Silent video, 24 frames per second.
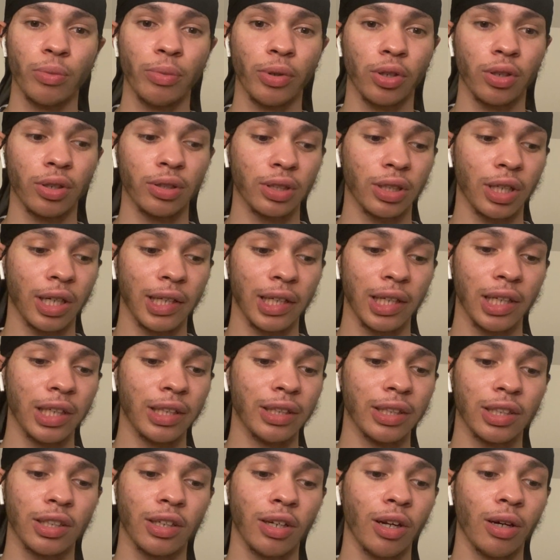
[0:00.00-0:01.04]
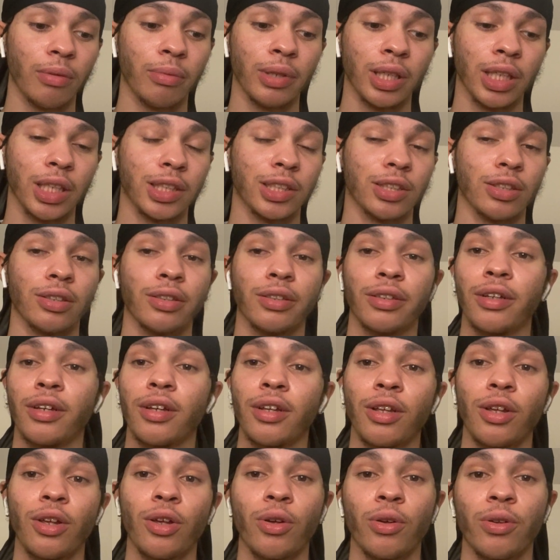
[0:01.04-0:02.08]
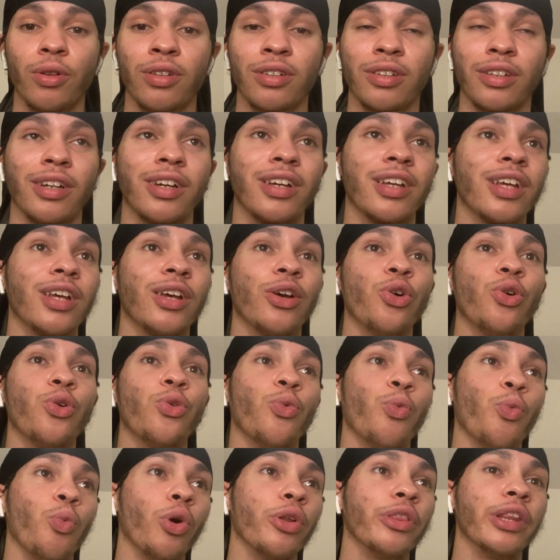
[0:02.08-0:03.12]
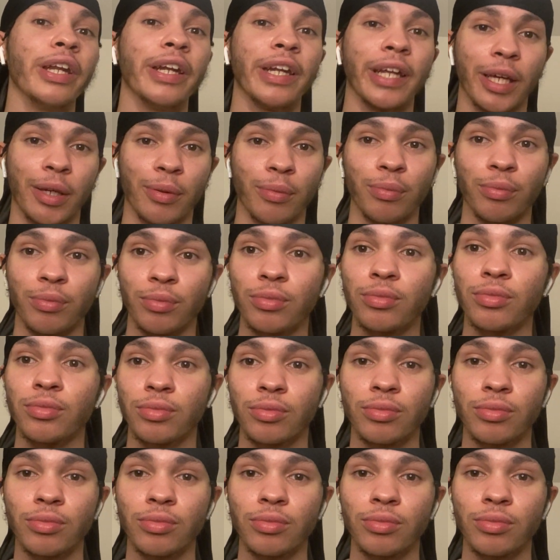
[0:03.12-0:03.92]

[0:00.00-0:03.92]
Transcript: because clearly this club isn't what the name